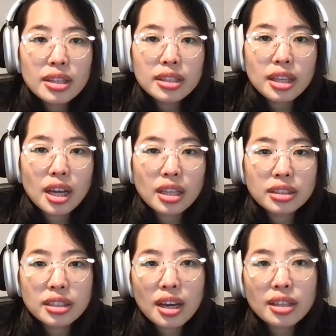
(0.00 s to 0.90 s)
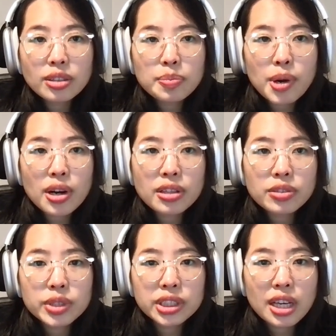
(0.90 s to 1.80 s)
Uh, the other part,
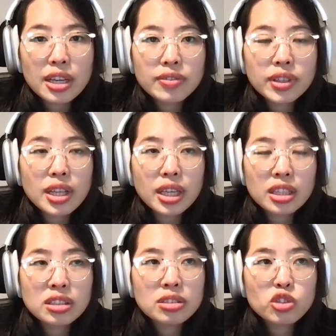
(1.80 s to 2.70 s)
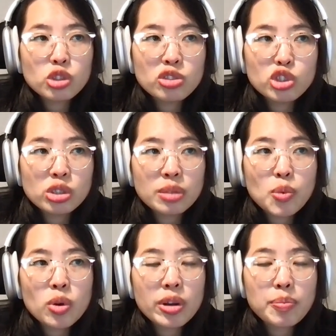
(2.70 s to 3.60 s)
which I feel like is a, usually
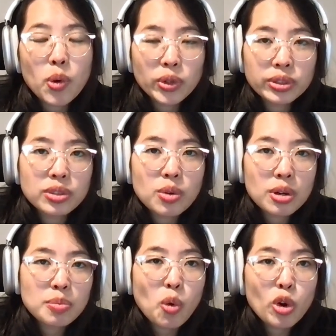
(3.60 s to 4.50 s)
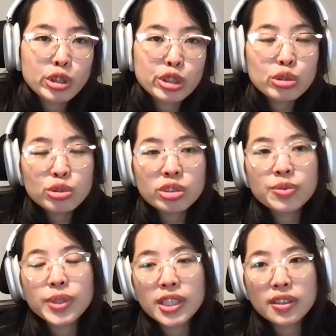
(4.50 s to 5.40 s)
more important or more used
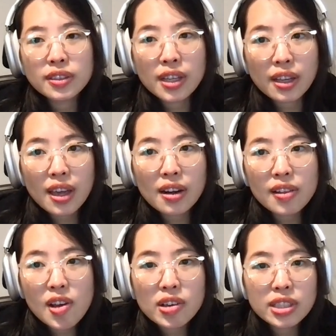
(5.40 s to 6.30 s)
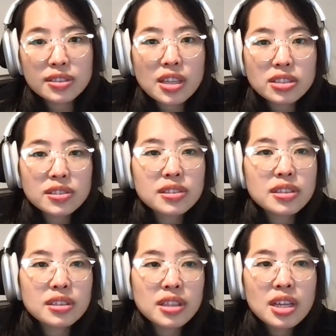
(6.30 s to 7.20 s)
within the data catalog, is not just
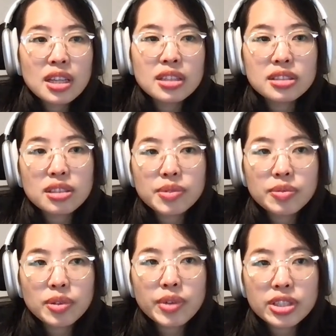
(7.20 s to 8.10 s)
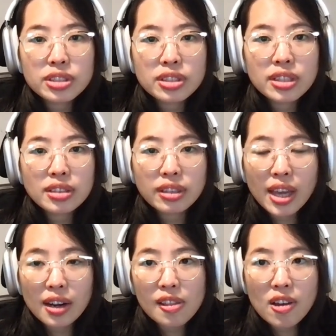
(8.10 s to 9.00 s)
the list of information that the
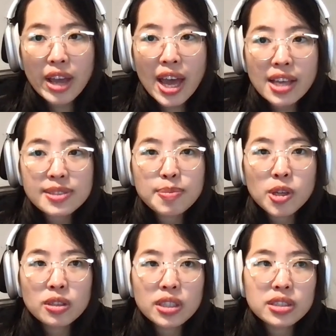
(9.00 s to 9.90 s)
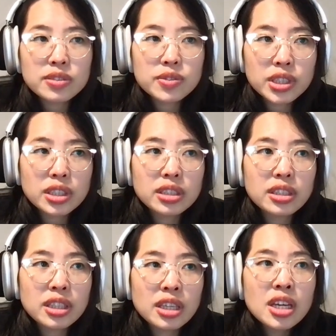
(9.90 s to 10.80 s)
catalog has, but it's really
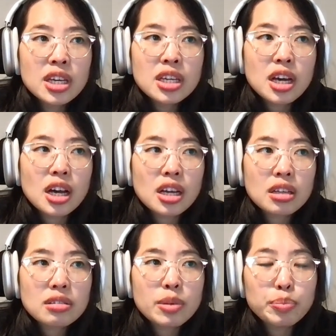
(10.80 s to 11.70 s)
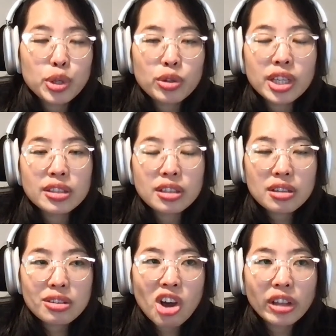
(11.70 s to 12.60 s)
the uh, computed
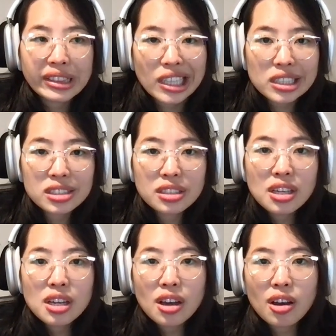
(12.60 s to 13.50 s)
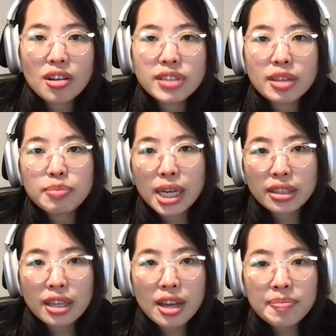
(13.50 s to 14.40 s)
context of that metadata.